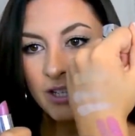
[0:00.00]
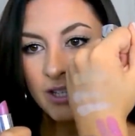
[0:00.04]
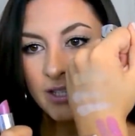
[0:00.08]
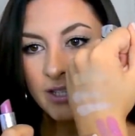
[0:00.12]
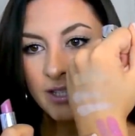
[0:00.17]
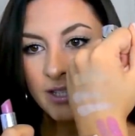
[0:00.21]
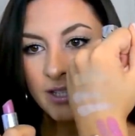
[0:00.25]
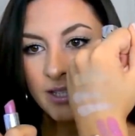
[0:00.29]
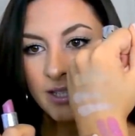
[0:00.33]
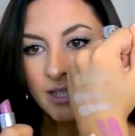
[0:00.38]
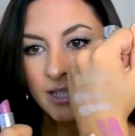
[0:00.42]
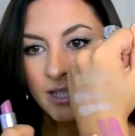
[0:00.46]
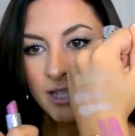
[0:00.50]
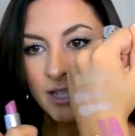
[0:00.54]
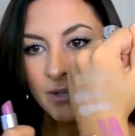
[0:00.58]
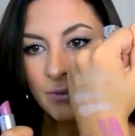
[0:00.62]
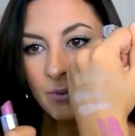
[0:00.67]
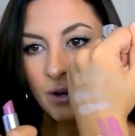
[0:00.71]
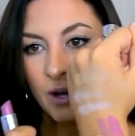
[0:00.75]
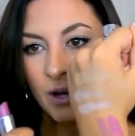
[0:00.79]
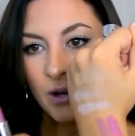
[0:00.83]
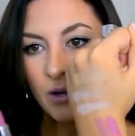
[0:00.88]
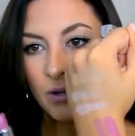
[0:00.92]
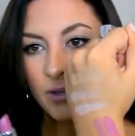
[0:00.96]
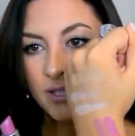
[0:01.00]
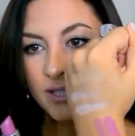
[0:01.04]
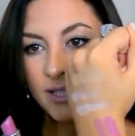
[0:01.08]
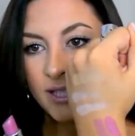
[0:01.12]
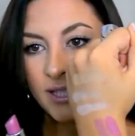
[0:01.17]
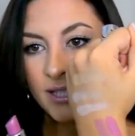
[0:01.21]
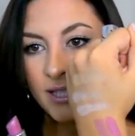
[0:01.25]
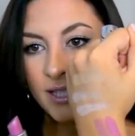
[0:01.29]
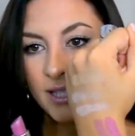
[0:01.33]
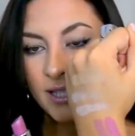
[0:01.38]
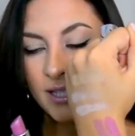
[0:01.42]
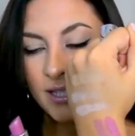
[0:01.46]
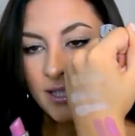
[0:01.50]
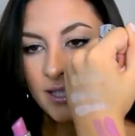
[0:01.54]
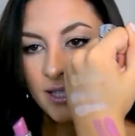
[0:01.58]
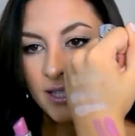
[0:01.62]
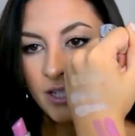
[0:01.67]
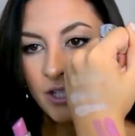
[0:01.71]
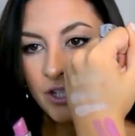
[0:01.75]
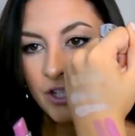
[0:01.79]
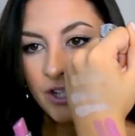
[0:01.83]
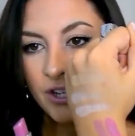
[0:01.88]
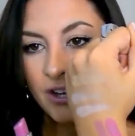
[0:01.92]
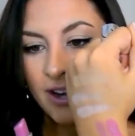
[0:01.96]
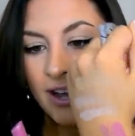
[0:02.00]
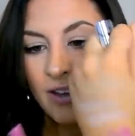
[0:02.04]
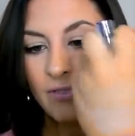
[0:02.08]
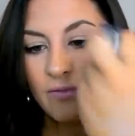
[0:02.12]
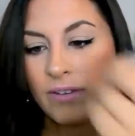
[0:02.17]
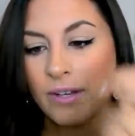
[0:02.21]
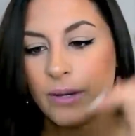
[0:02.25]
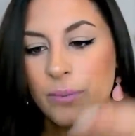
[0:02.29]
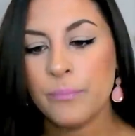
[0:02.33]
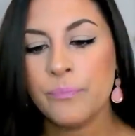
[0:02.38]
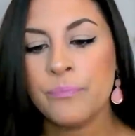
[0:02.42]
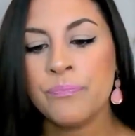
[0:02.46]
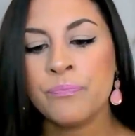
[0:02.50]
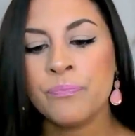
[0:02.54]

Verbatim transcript: This is the tea rose. This is the Sheer Envy.